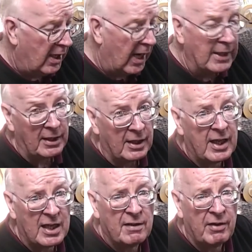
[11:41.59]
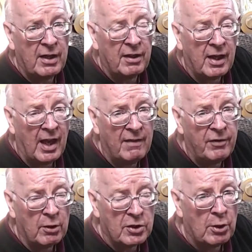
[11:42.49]
and in the case of anything
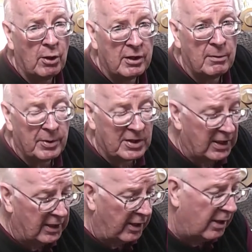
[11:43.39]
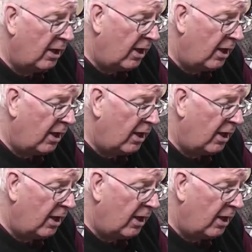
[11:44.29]
heavy or solid in particular,